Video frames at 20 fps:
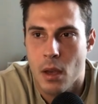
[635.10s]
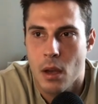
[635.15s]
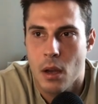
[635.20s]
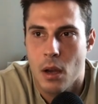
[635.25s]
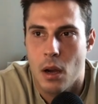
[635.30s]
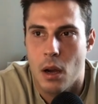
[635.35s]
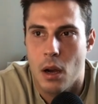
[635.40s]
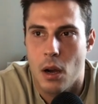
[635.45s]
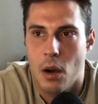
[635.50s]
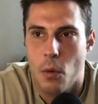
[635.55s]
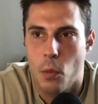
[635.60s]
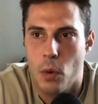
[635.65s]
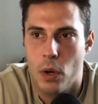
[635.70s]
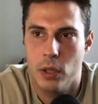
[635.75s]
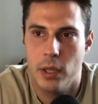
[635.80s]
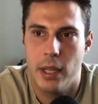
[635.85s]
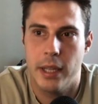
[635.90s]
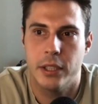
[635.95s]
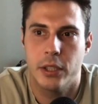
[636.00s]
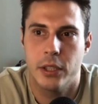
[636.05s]
one
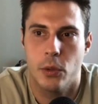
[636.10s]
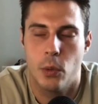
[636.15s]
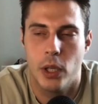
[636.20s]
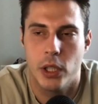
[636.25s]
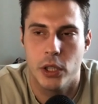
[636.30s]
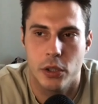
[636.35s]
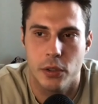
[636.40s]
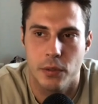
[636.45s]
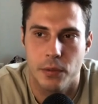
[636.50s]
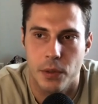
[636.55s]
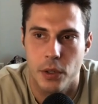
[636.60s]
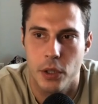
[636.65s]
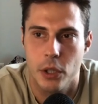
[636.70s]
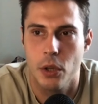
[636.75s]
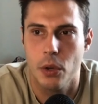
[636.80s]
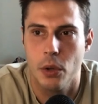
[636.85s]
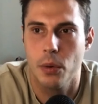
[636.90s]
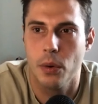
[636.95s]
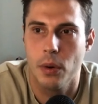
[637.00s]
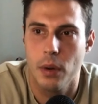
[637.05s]
last question for
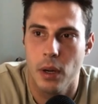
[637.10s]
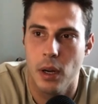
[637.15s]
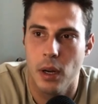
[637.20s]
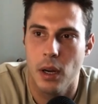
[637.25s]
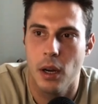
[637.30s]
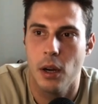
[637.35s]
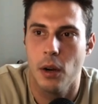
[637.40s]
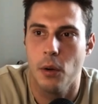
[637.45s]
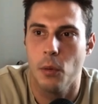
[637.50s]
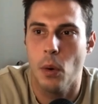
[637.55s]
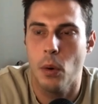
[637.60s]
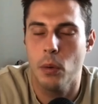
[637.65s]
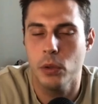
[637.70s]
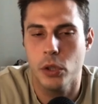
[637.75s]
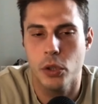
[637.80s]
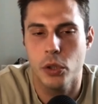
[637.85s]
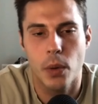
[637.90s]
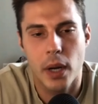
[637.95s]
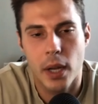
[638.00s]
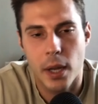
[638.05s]
you. What would
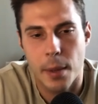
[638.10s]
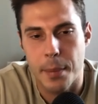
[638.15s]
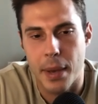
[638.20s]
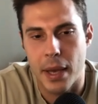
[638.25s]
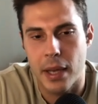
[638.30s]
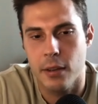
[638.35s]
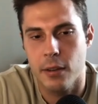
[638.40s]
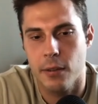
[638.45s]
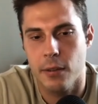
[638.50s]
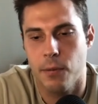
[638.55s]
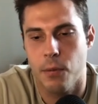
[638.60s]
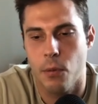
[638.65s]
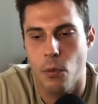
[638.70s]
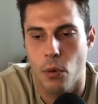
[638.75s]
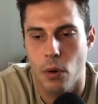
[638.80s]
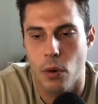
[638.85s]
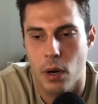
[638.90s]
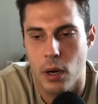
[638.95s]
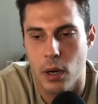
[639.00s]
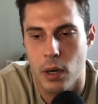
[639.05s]
you recommend
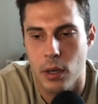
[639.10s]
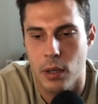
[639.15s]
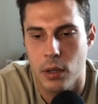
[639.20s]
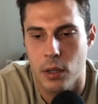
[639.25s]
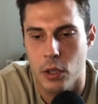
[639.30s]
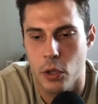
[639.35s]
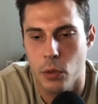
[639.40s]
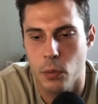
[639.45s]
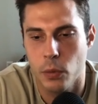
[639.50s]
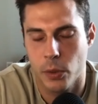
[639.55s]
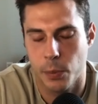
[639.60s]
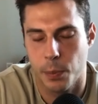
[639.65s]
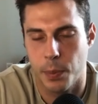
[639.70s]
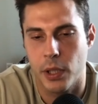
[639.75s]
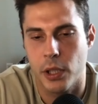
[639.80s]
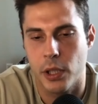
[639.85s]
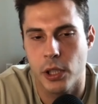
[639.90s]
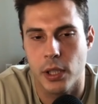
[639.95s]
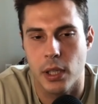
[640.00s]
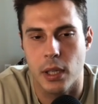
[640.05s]
for the newest
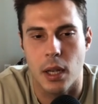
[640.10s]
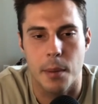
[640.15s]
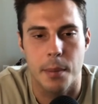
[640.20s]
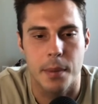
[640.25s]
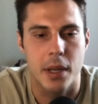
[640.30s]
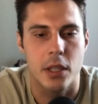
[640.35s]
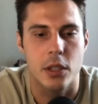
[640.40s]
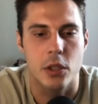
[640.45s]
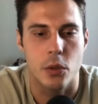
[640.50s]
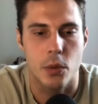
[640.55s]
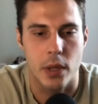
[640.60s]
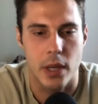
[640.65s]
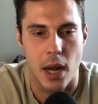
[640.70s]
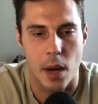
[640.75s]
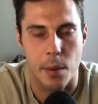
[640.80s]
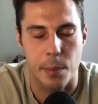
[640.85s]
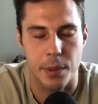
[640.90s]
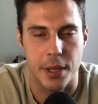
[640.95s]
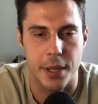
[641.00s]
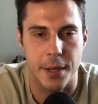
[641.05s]
person coming into
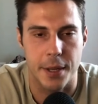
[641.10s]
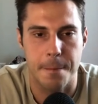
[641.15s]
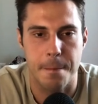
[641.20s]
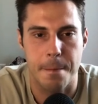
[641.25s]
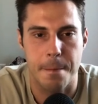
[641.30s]
Enopoly?